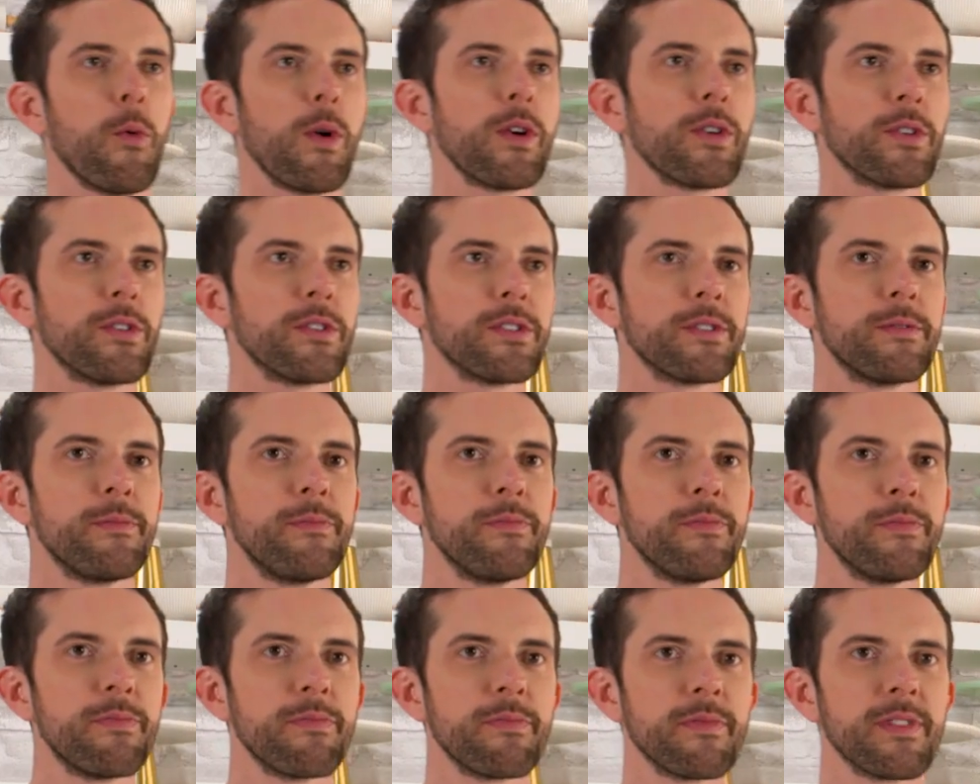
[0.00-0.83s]
Oh, Gigi wow.
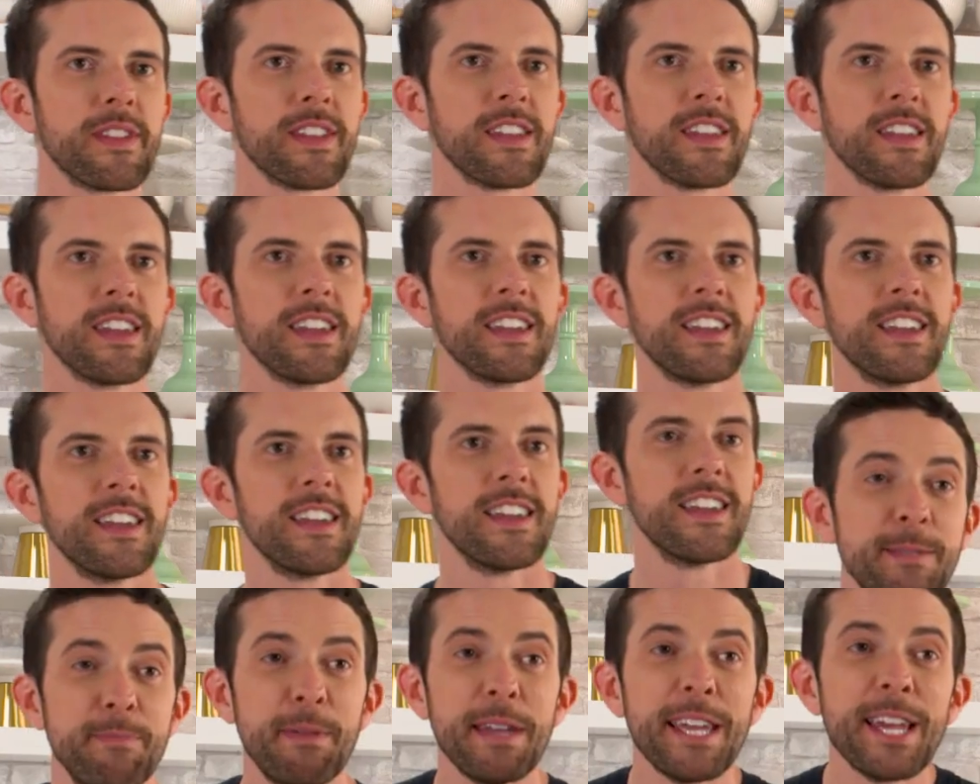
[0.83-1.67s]
changed the
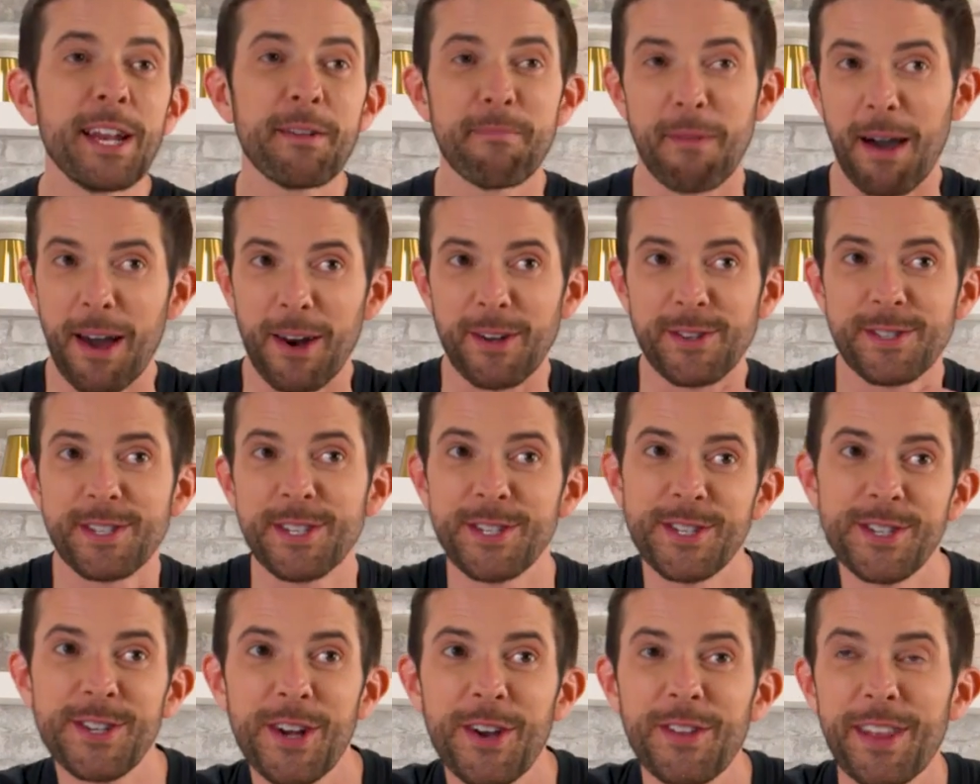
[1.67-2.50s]
game. Speaking of
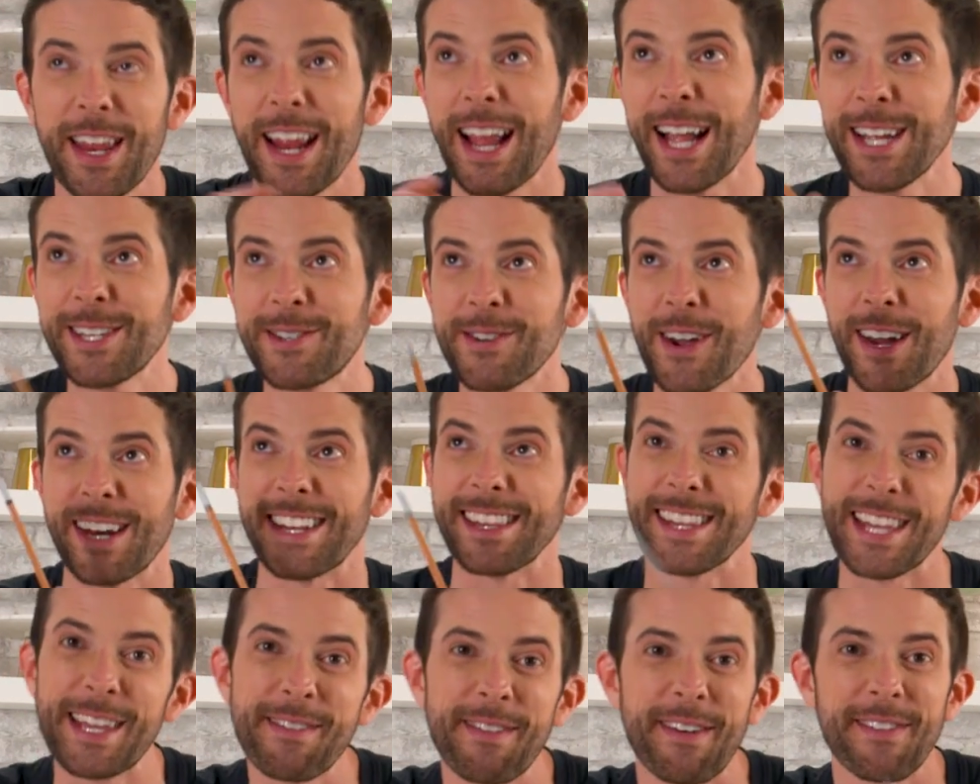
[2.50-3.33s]
models, did you know that
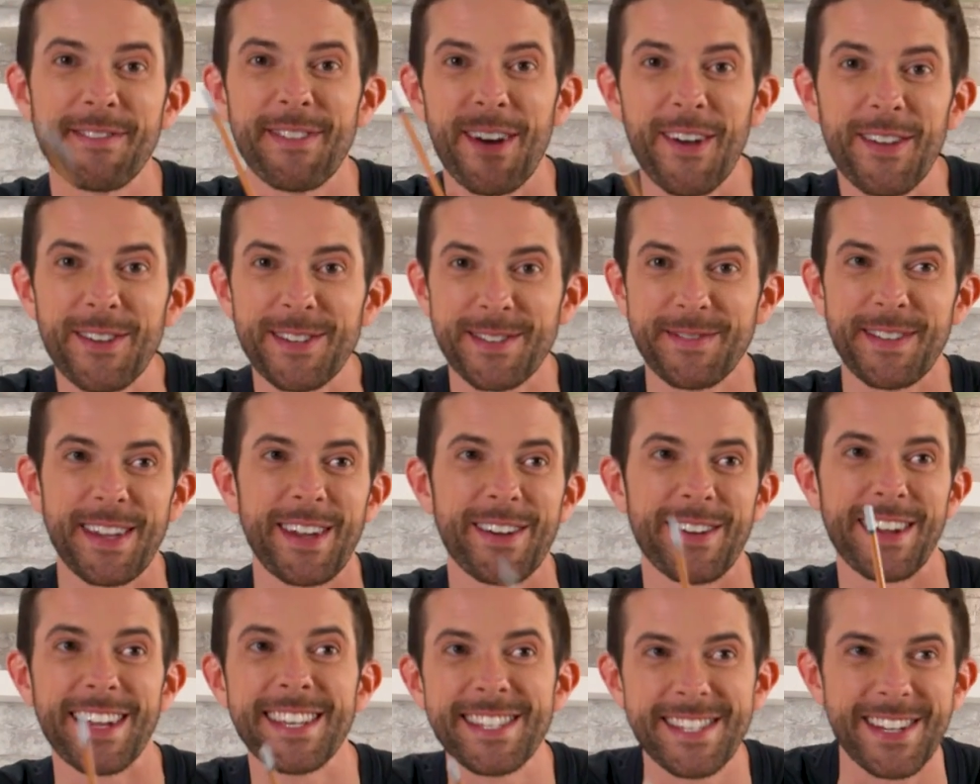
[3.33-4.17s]
Adriana Lima follows
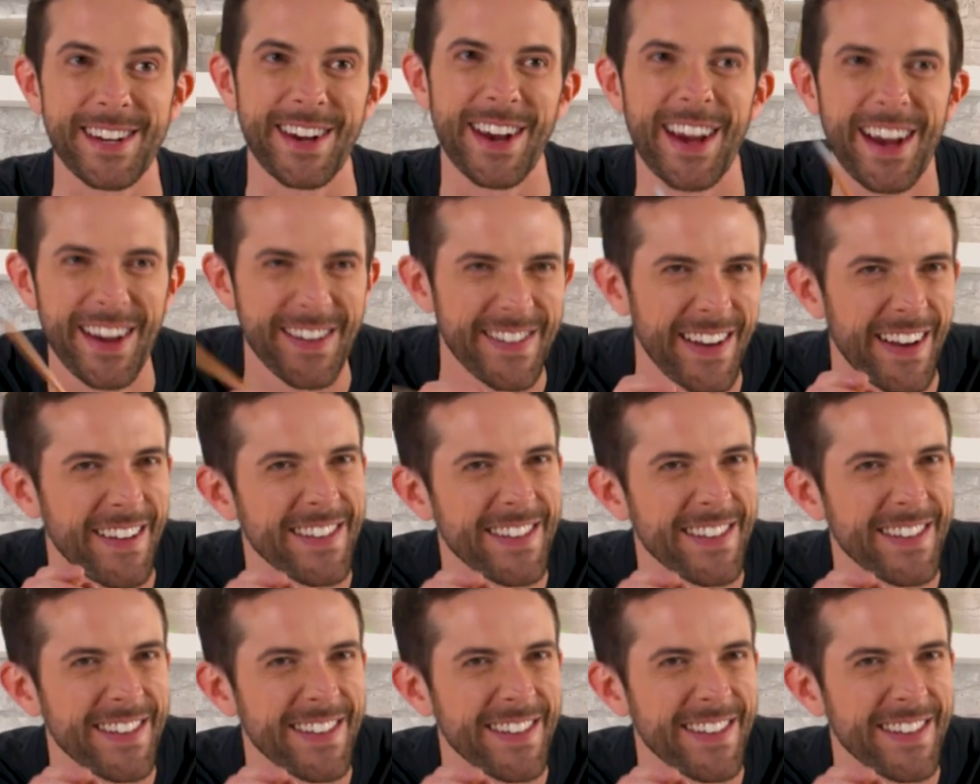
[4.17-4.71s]
me on Instagram?